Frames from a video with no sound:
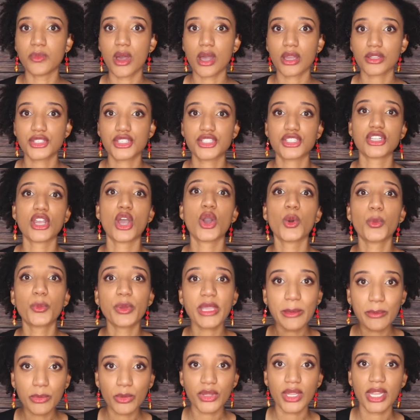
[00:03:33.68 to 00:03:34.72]
show
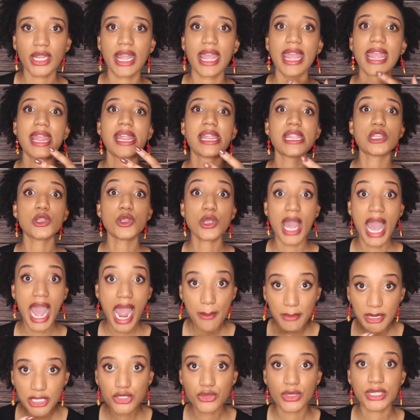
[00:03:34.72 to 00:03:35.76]
people that, hey,
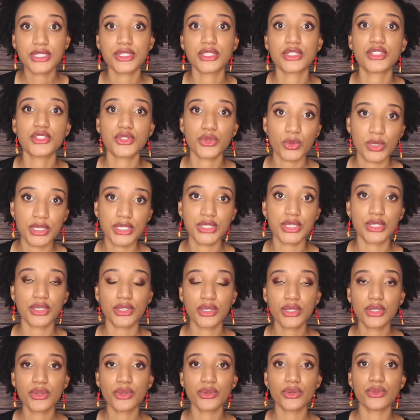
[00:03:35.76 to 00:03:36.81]
I'm a trusted source in
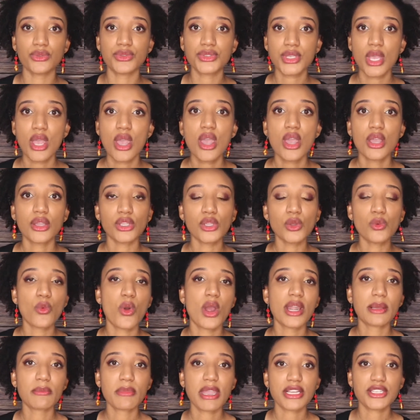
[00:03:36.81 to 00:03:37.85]
news, you
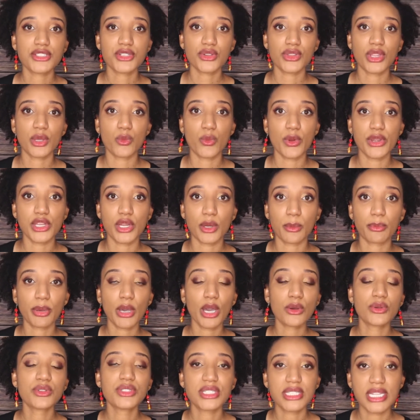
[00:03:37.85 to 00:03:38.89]
want to make sure that when you're
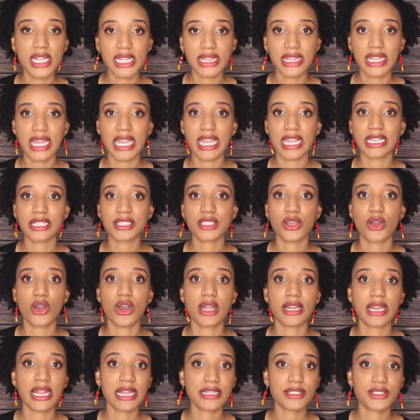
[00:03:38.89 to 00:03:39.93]
posting things
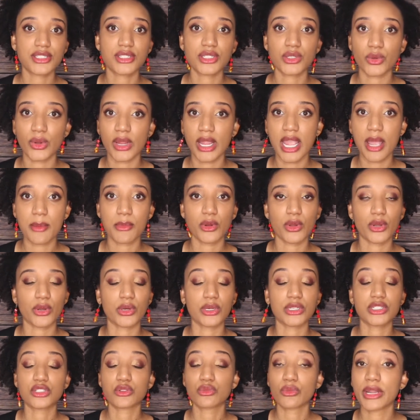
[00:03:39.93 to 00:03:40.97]
on Instagram
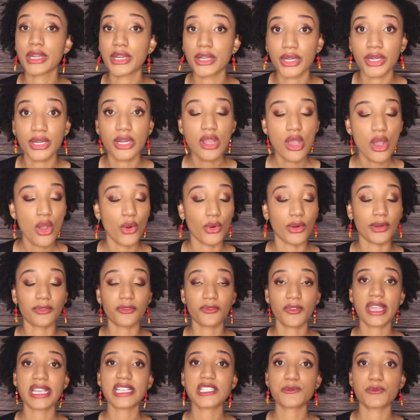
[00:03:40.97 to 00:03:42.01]
or Twitter or
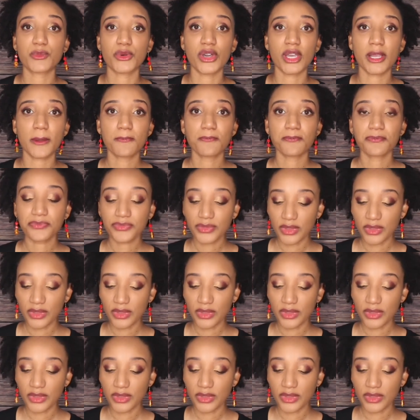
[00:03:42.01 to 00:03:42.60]
Facebook,